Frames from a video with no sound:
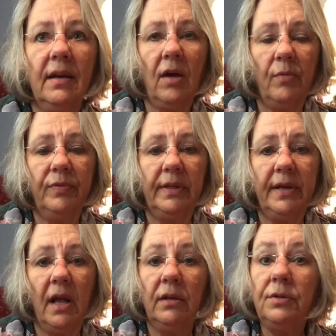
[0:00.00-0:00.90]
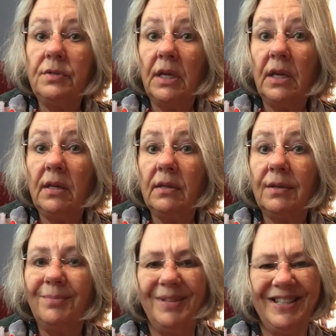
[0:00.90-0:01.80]
hopefully not lose
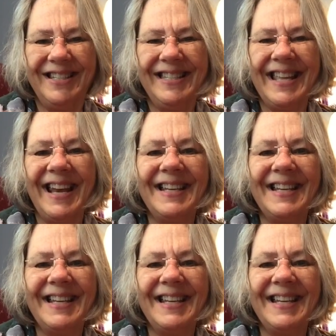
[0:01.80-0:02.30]
it, but just set